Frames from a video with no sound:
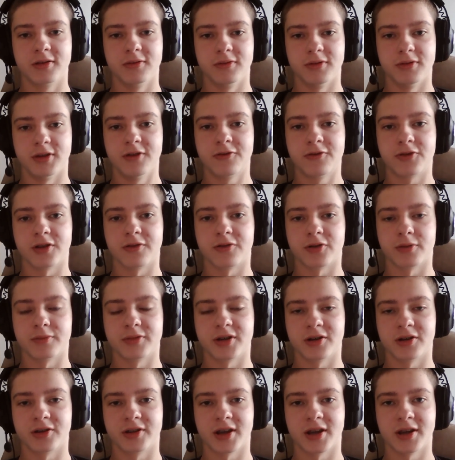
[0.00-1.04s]
different from
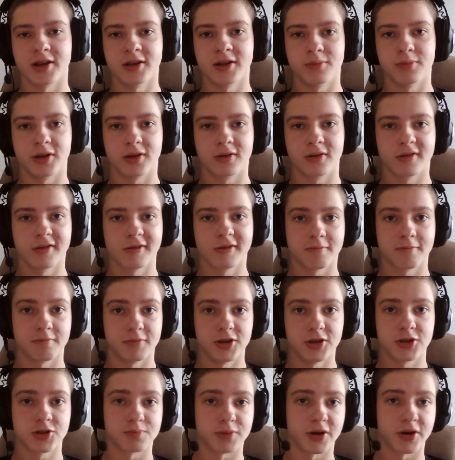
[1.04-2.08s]
their diet because
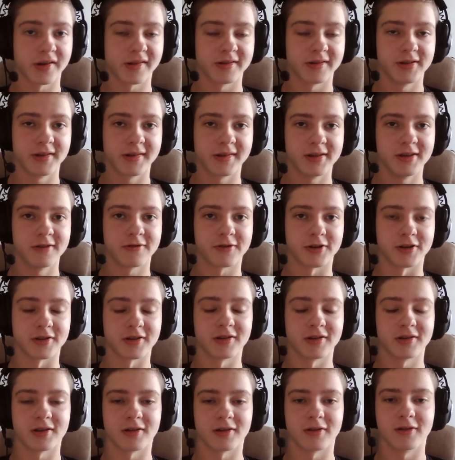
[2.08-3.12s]
each person is different,
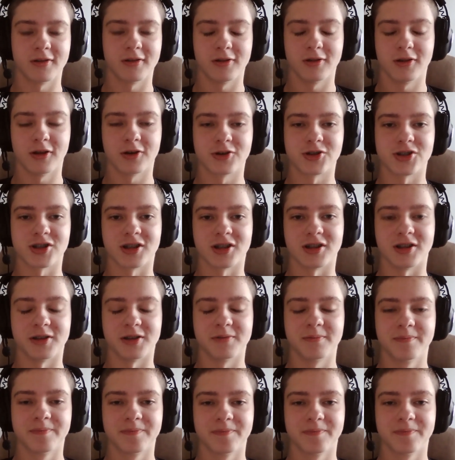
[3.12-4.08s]
yeah, logically.